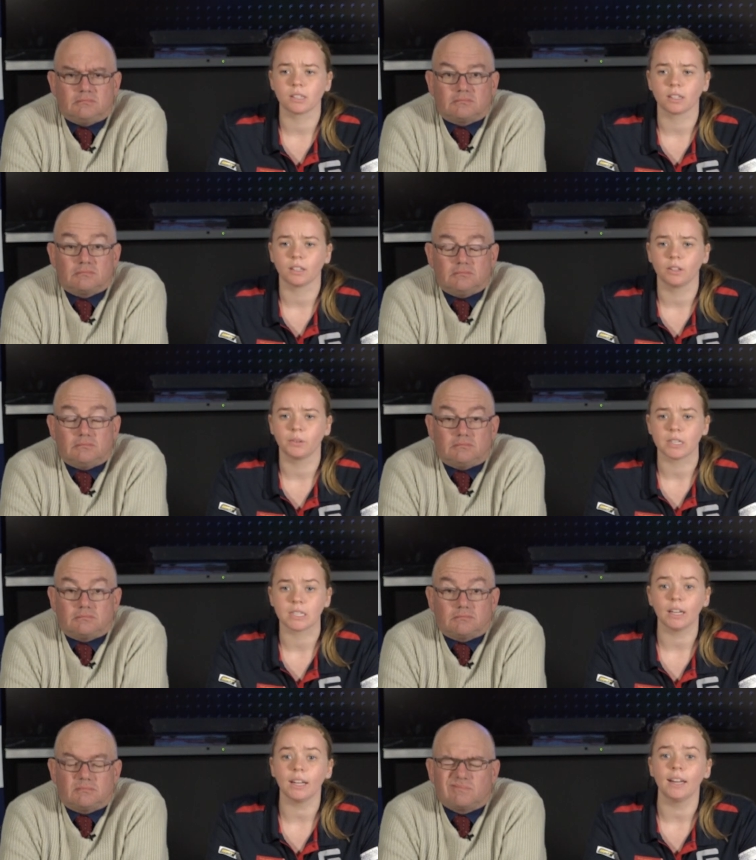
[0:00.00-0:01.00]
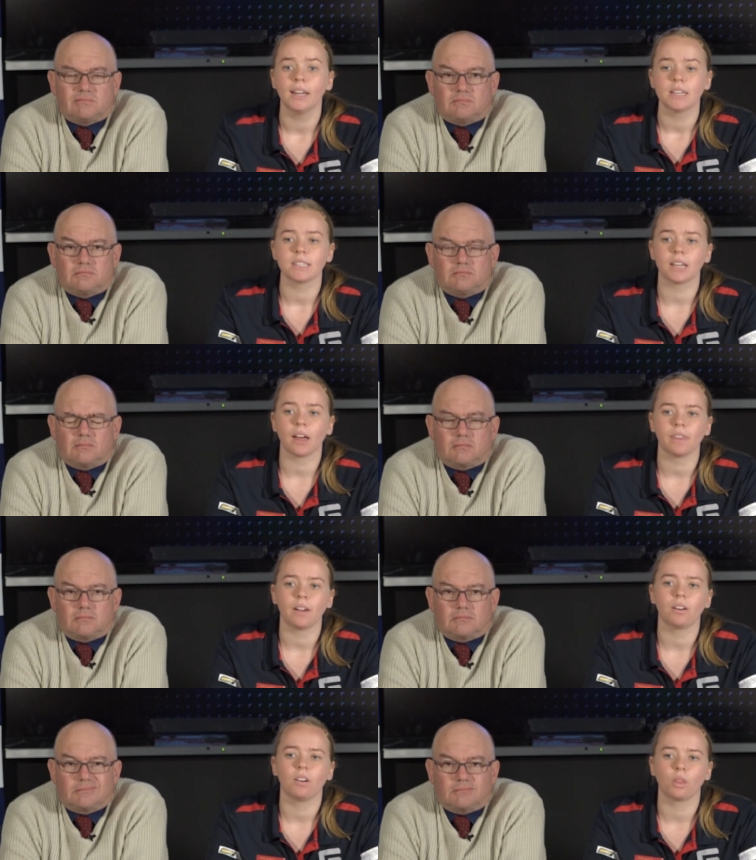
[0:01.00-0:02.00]
Speaker 1: as St Kilda City,
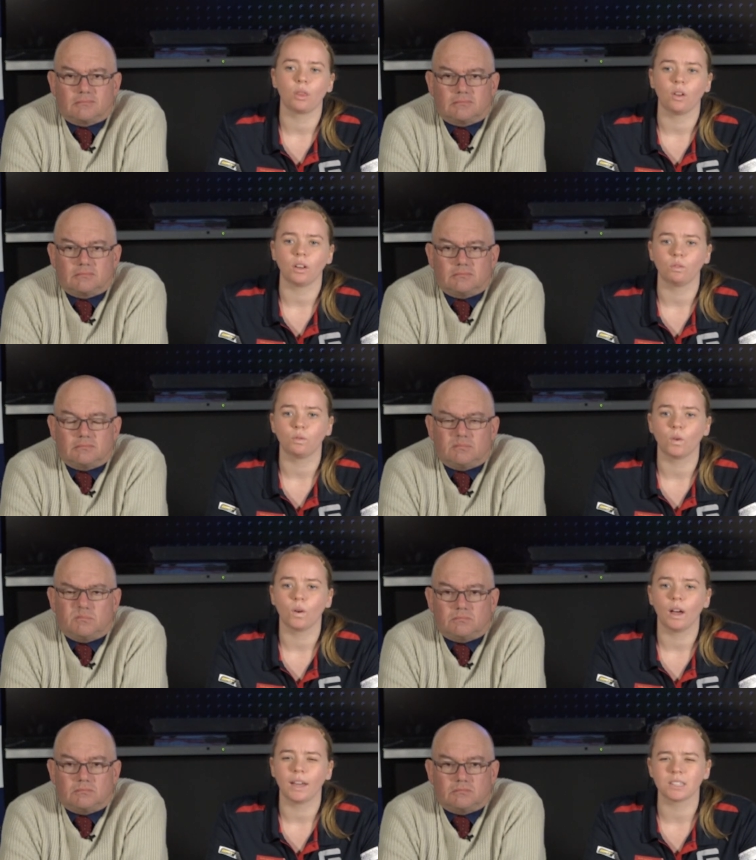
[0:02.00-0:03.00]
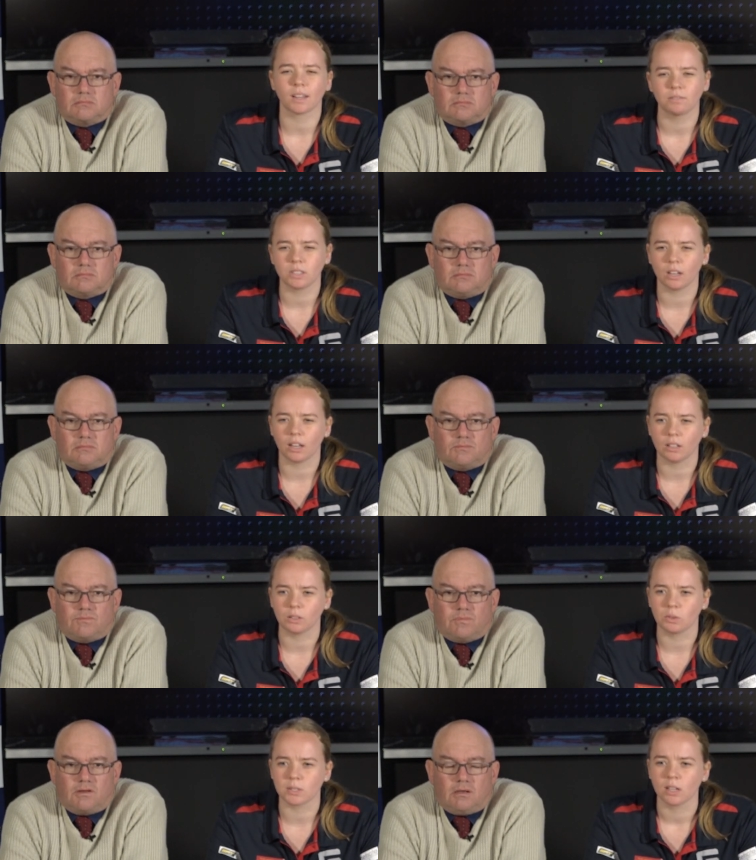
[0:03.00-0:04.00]
South Yarra on 34, and Doveton
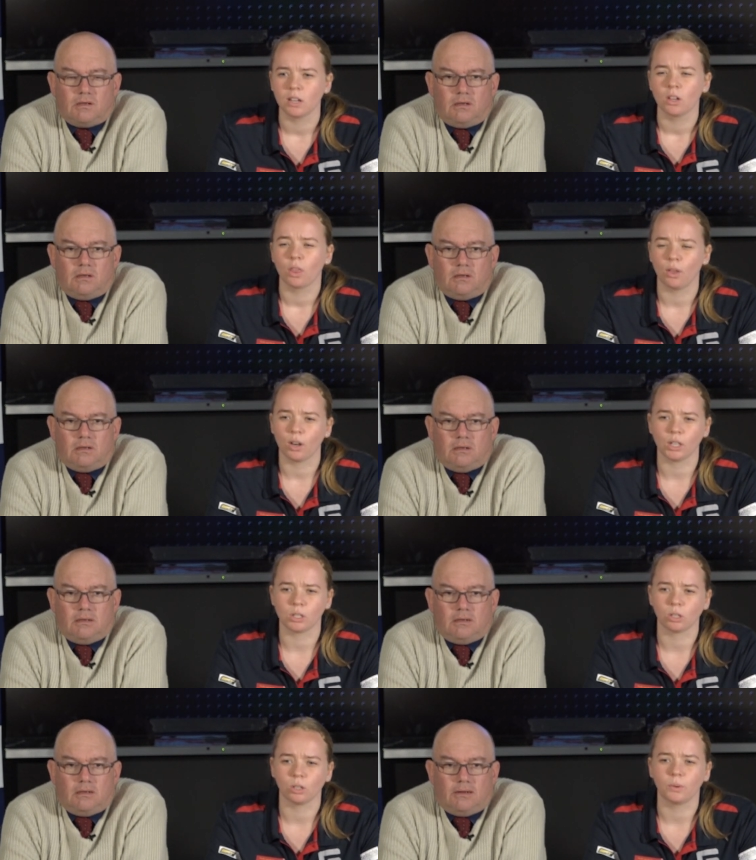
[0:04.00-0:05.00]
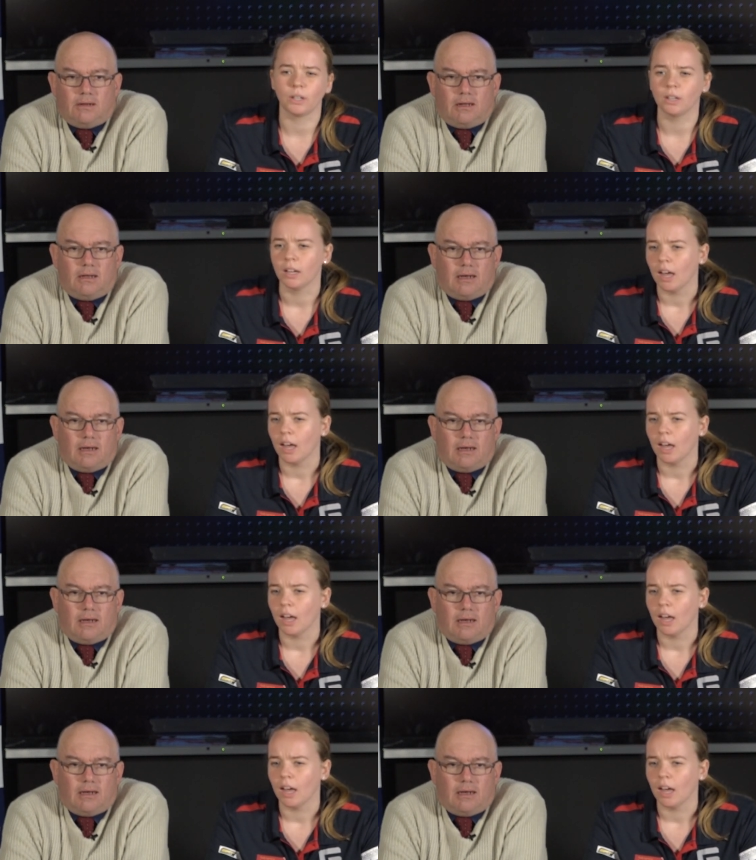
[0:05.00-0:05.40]
Eagles 32. And